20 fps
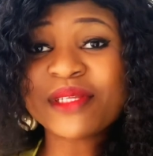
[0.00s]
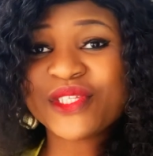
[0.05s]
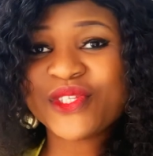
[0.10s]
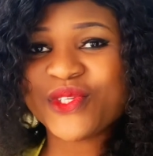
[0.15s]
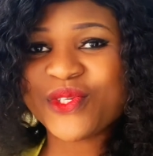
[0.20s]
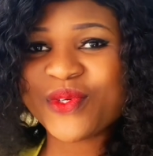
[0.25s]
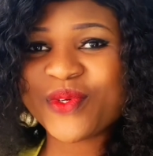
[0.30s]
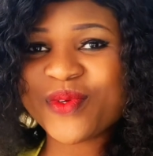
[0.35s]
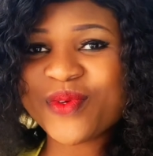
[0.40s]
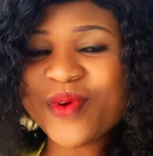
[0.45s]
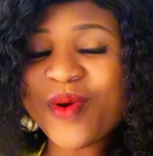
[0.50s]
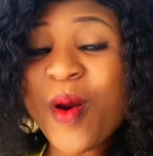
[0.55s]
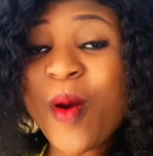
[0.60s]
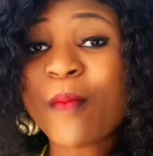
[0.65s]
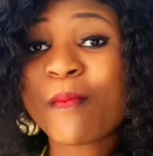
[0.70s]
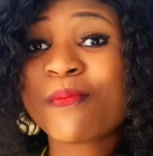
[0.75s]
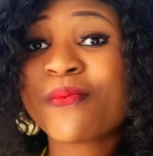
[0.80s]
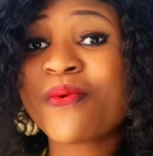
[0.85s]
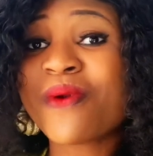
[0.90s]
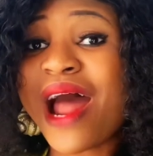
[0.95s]
2,
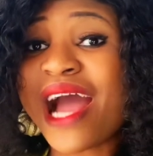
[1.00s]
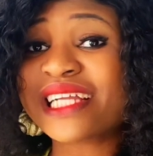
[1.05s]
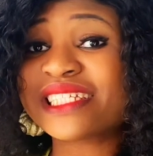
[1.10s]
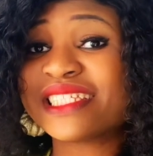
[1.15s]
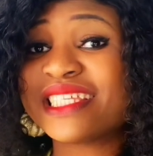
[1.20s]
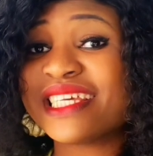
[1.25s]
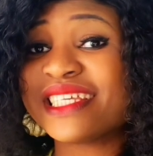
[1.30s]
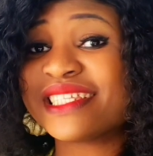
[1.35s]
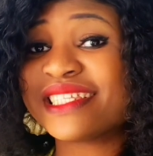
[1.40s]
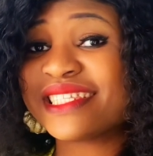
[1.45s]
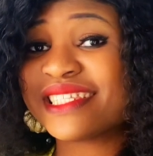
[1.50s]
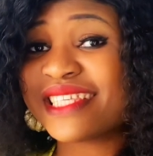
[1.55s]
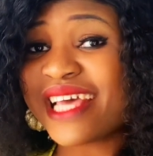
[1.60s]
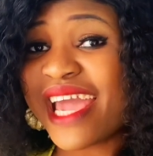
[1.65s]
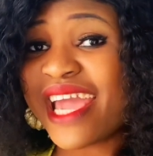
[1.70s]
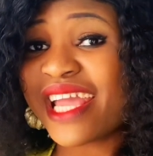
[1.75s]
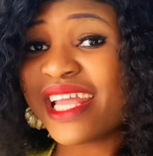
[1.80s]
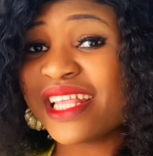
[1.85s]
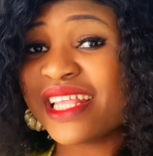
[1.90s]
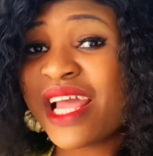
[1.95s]
practice
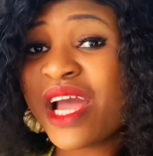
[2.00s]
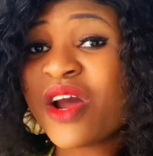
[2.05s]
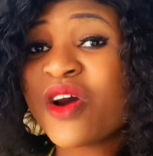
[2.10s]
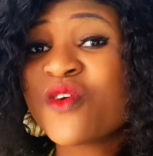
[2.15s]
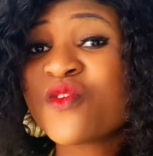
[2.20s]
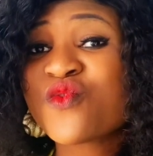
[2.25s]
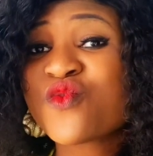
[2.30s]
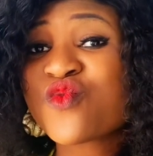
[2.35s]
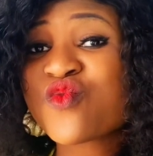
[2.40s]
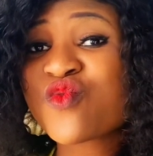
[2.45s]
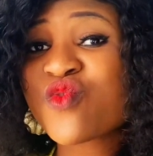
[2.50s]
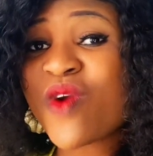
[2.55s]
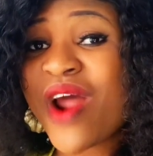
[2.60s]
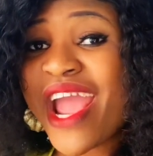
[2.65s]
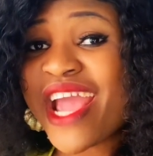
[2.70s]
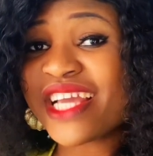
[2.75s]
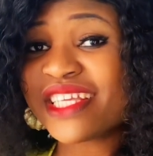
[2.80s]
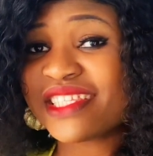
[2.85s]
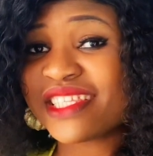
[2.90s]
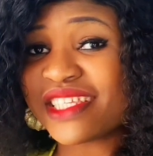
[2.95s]
saying
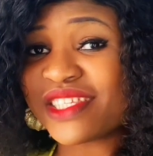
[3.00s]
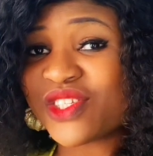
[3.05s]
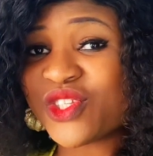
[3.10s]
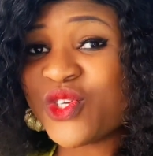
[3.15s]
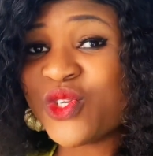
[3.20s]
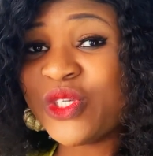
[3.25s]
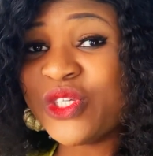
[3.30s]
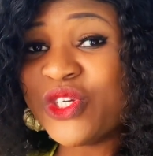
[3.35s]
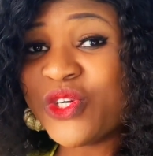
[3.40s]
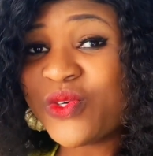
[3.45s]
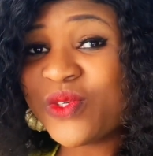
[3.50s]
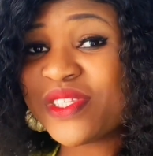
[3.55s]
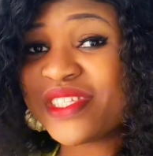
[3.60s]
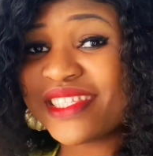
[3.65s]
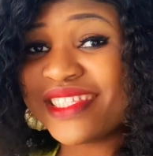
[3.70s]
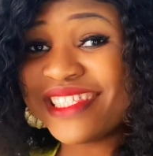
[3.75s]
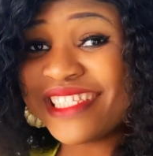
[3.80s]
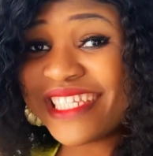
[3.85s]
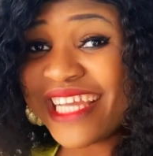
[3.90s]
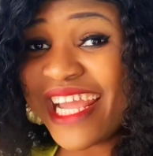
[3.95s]
phrases you use
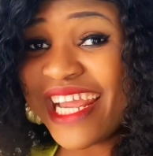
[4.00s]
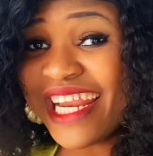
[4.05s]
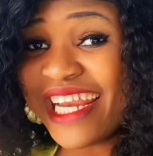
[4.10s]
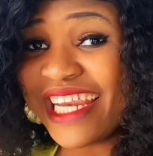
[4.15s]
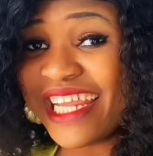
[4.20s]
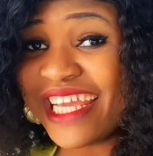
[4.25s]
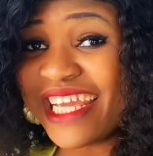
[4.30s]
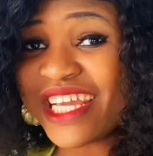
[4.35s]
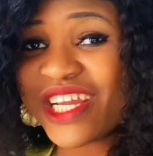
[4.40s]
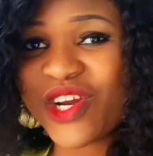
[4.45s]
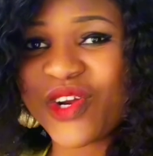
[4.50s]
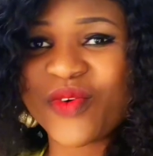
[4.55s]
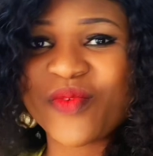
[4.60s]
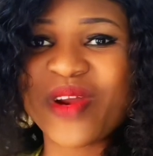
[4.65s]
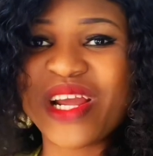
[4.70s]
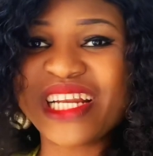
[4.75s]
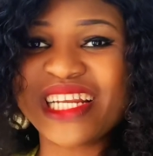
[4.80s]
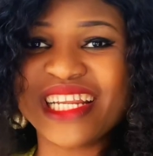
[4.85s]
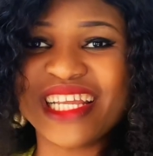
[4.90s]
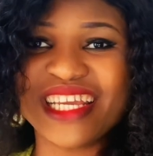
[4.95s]
daily
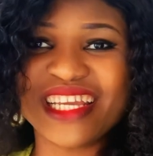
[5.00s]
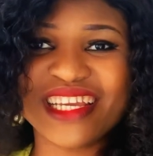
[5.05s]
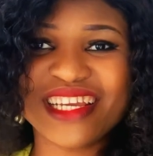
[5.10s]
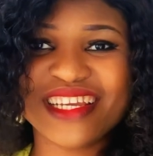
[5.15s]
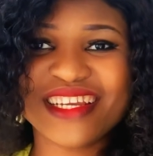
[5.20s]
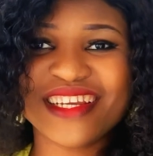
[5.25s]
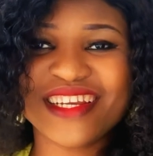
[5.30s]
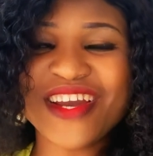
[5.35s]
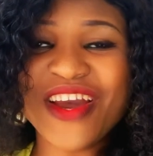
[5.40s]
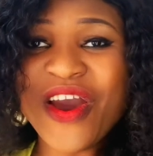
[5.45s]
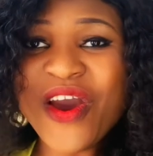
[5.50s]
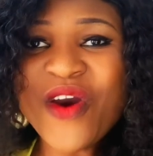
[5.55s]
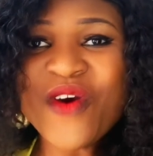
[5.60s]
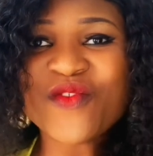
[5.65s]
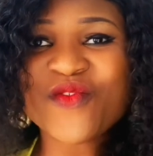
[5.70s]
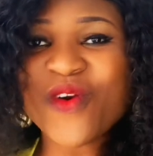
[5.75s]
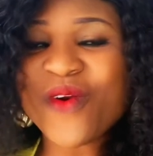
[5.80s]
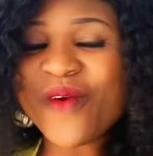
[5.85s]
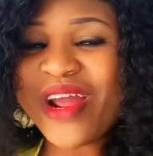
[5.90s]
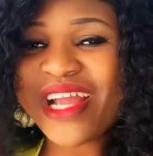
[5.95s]
correctly.
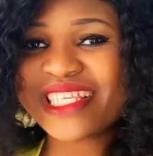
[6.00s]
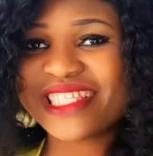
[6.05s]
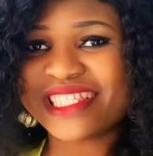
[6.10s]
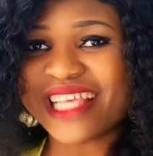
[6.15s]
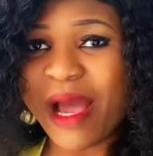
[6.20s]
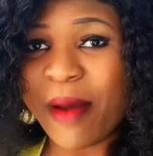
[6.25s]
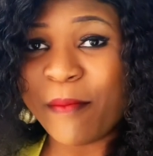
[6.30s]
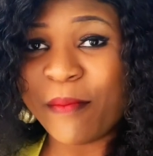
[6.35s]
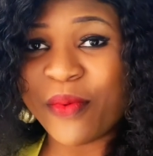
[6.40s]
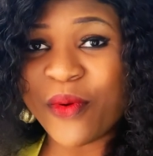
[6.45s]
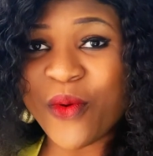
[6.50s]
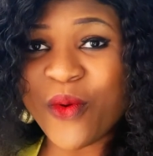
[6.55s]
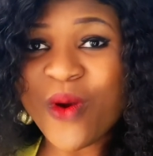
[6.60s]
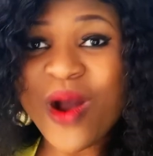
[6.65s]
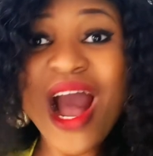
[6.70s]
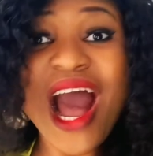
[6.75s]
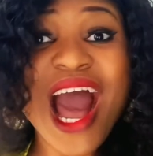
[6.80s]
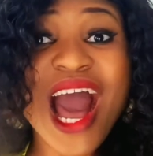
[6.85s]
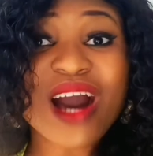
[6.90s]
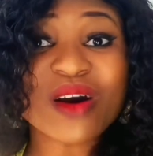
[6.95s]
For example,
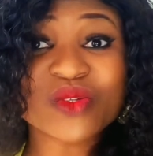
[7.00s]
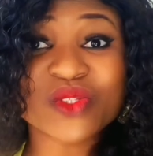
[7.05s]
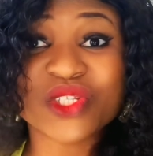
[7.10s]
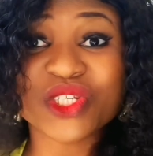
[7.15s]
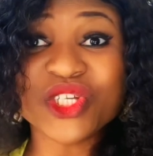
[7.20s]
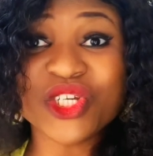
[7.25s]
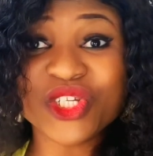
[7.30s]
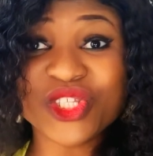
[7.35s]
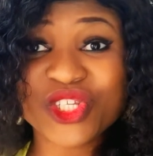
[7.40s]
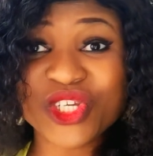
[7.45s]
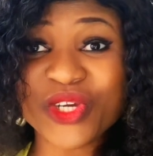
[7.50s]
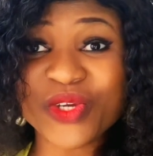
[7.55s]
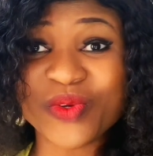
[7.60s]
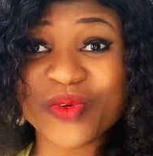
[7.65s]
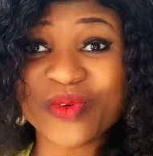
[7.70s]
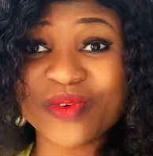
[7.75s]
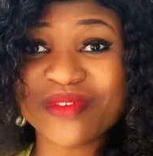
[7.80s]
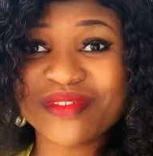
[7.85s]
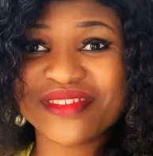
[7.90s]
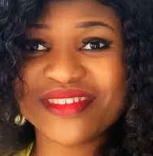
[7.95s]
how do you
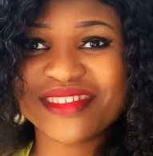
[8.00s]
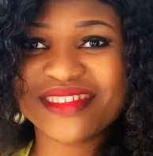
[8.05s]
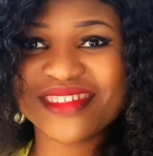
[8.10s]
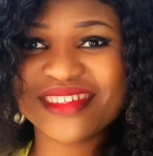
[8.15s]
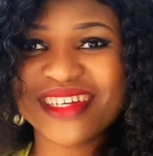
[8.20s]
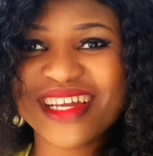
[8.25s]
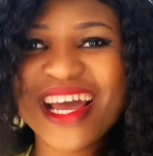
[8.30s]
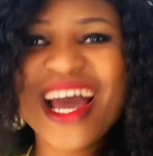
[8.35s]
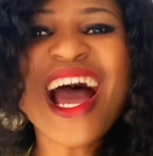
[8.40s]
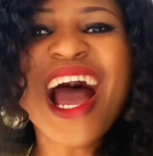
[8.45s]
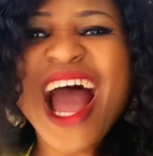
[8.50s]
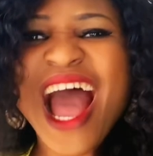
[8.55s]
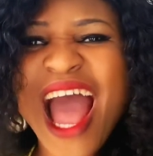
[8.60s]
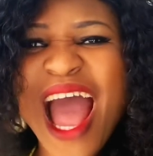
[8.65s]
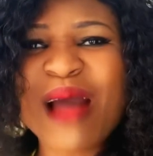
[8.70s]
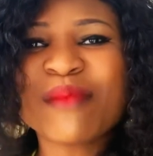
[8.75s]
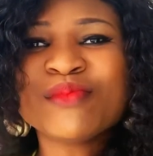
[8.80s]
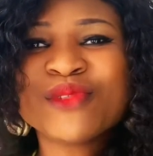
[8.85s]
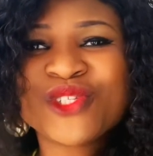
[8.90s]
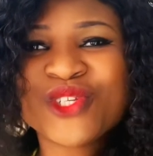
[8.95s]
do?
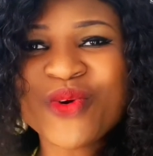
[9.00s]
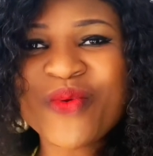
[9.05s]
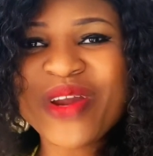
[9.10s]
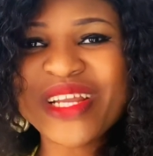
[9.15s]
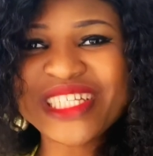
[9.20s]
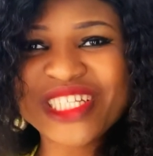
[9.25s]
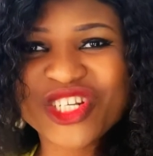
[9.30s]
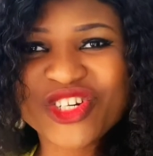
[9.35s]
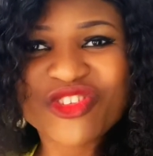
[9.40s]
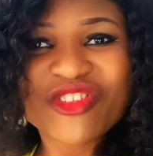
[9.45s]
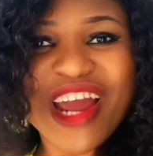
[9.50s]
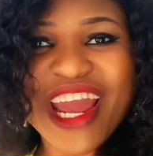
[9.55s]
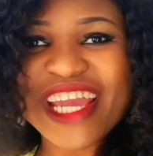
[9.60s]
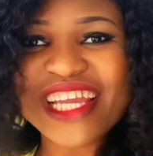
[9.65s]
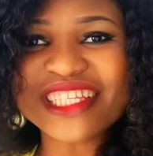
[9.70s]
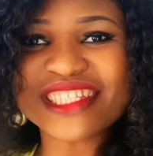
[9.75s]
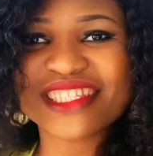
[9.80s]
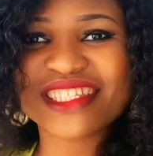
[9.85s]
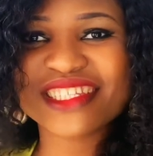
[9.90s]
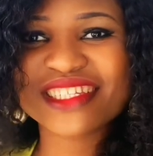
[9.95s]
I'm doing
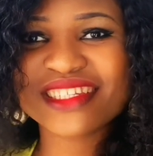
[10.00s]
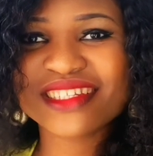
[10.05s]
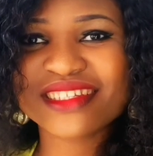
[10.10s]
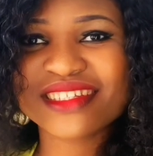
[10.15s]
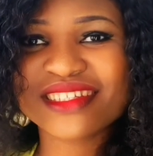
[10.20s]
great.